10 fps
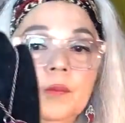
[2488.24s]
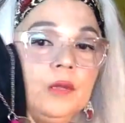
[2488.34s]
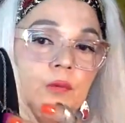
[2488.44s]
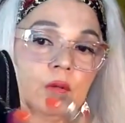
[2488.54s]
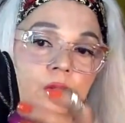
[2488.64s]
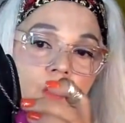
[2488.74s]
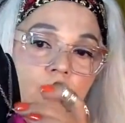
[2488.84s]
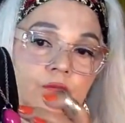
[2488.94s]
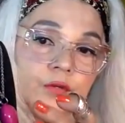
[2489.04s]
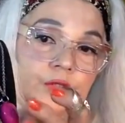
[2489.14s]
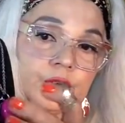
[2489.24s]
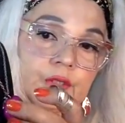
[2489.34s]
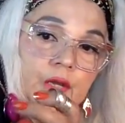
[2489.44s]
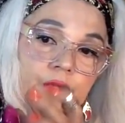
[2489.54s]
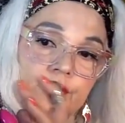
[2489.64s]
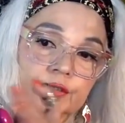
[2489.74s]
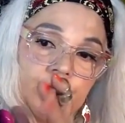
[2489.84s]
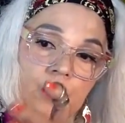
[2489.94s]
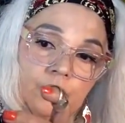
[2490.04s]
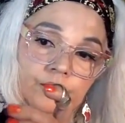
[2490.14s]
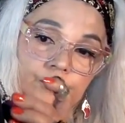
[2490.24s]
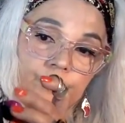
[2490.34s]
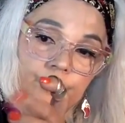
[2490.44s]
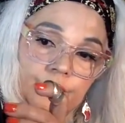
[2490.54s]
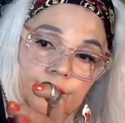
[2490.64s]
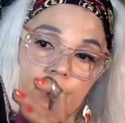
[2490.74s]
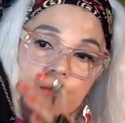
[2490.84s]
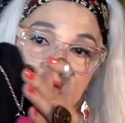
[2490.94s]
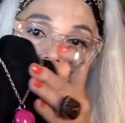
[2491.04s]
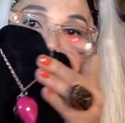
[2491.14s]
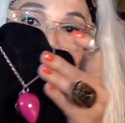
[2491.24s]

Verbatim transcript: people love their designer stuff, whether it's